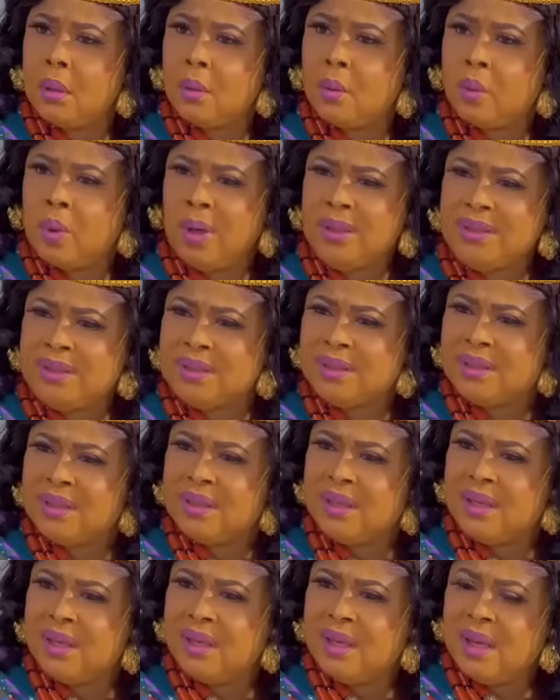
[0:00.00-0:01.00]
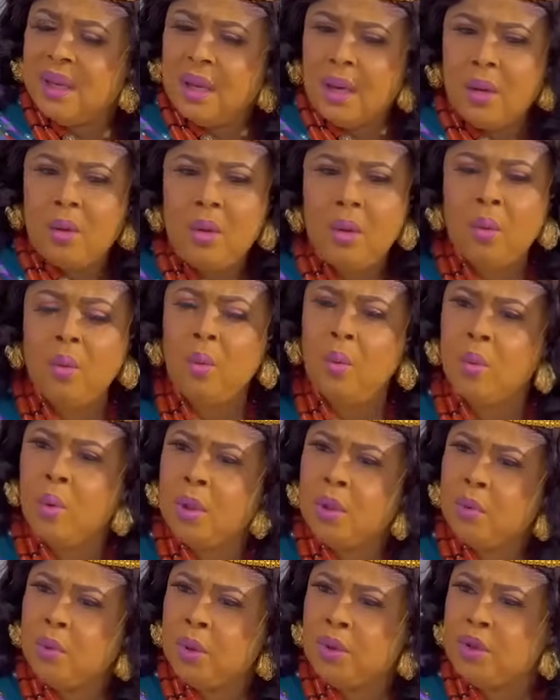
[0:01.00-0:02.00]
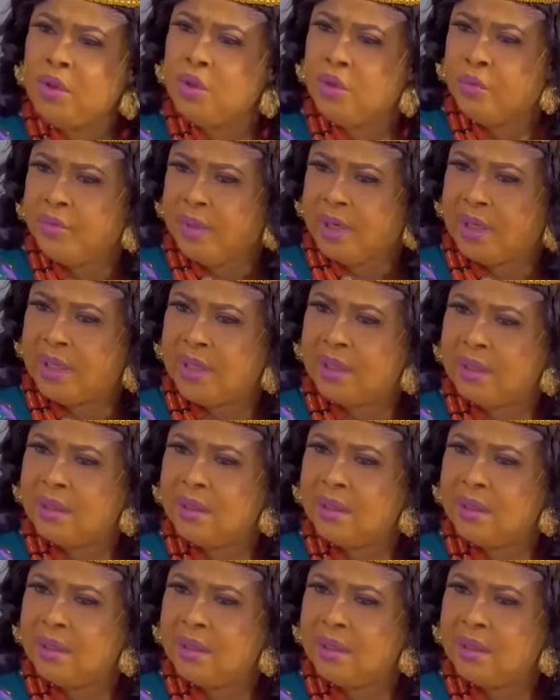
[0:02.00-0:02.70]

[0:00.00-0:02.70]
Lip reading: What? No, what do you mean?